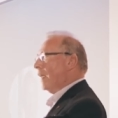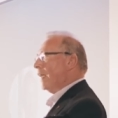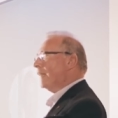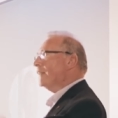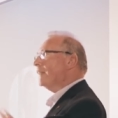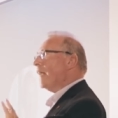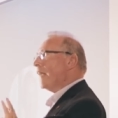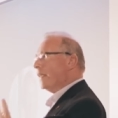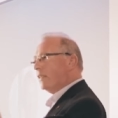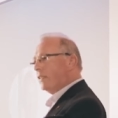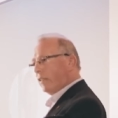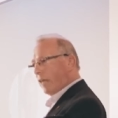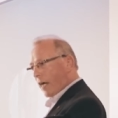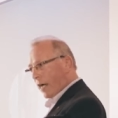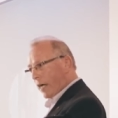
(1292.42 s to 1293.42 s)
it
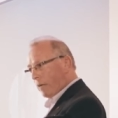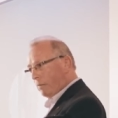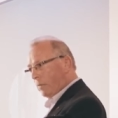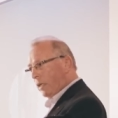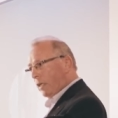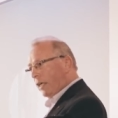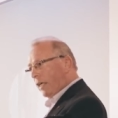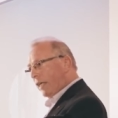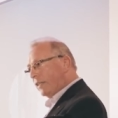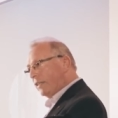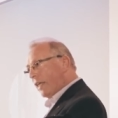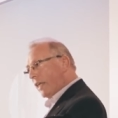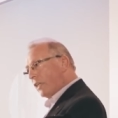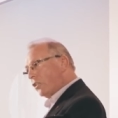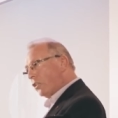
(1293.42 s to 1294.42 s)
takes time, it
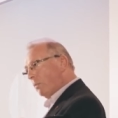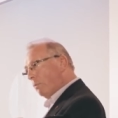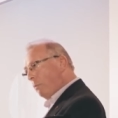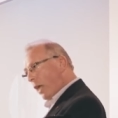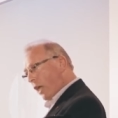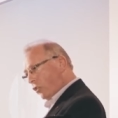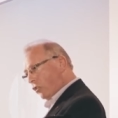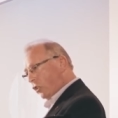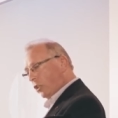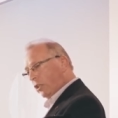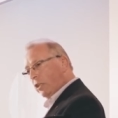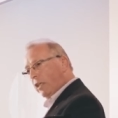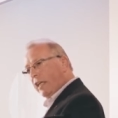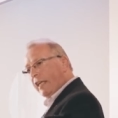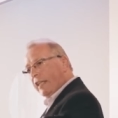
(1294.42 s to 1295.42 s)
takes
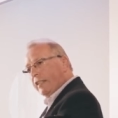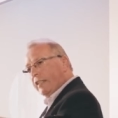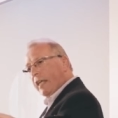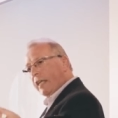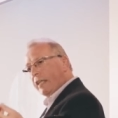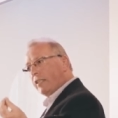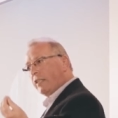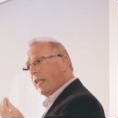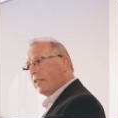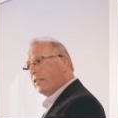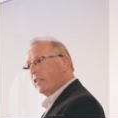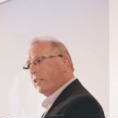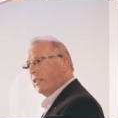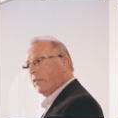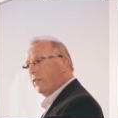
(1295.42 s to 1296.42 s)
compassion, it takes
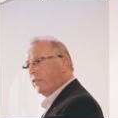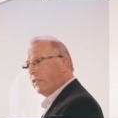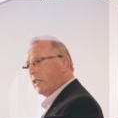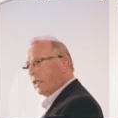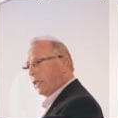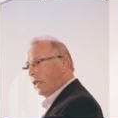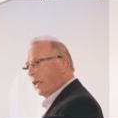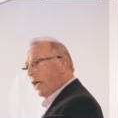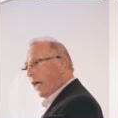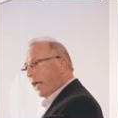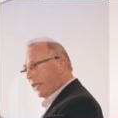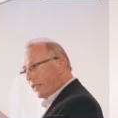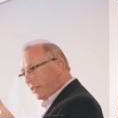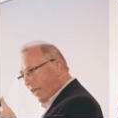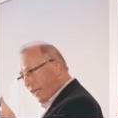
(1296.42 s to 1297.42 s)
sensitivity,
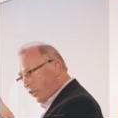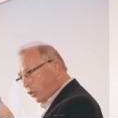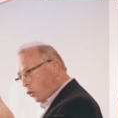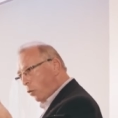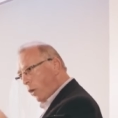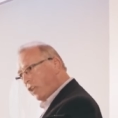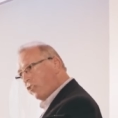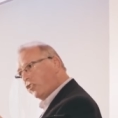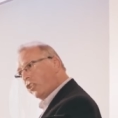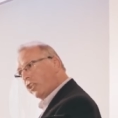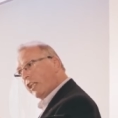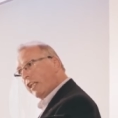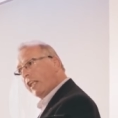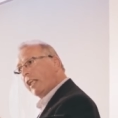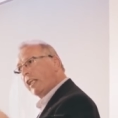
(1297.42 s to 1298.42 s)
and it takes
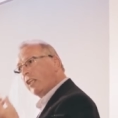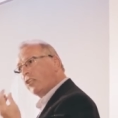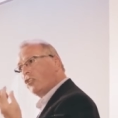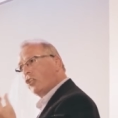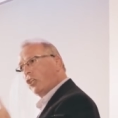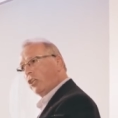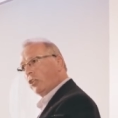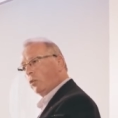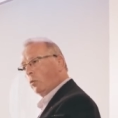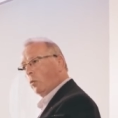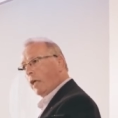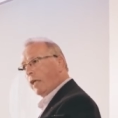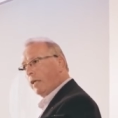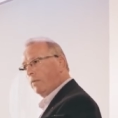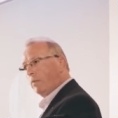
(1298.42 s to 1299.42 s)
questioning in a certain
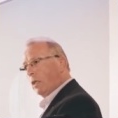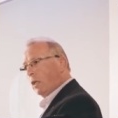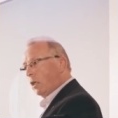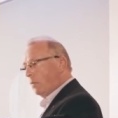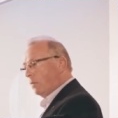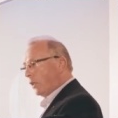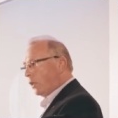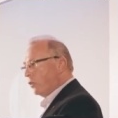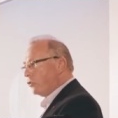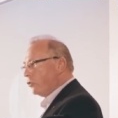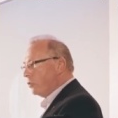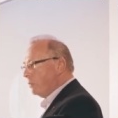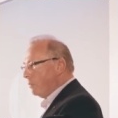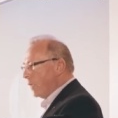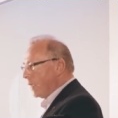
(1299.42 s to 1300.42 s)
way.
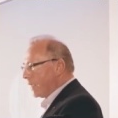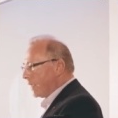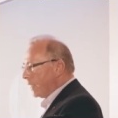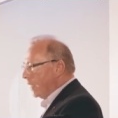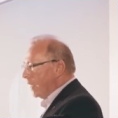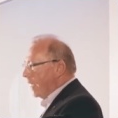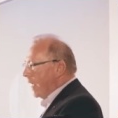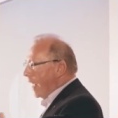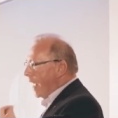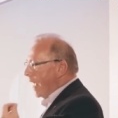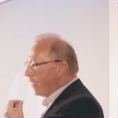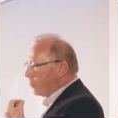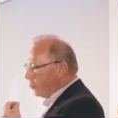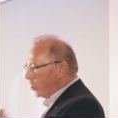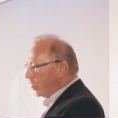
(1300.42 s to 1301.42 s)
Because to me,
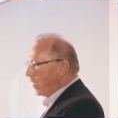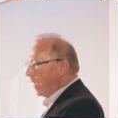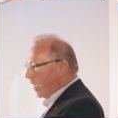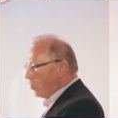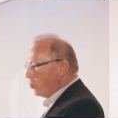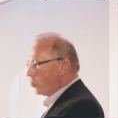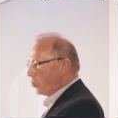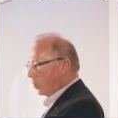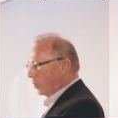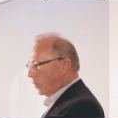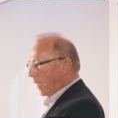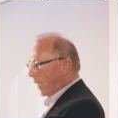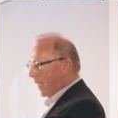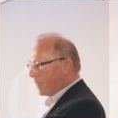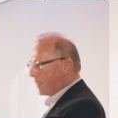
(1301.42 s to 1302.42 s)
education,
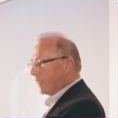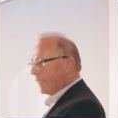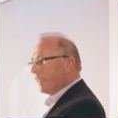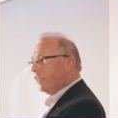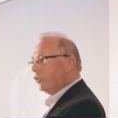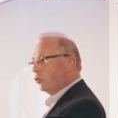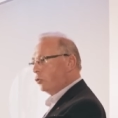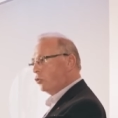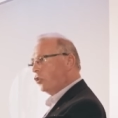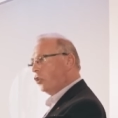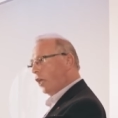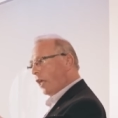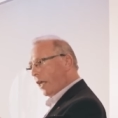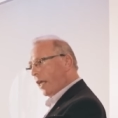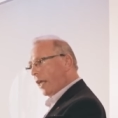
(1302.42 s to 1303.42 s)
the Latin
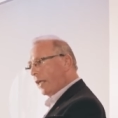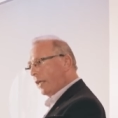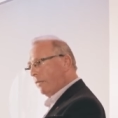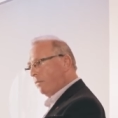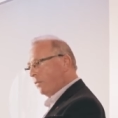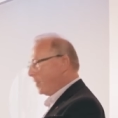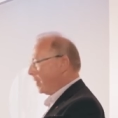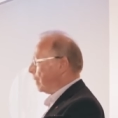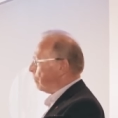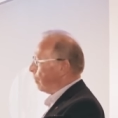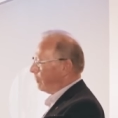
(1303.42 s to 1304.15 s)
educere, see I'm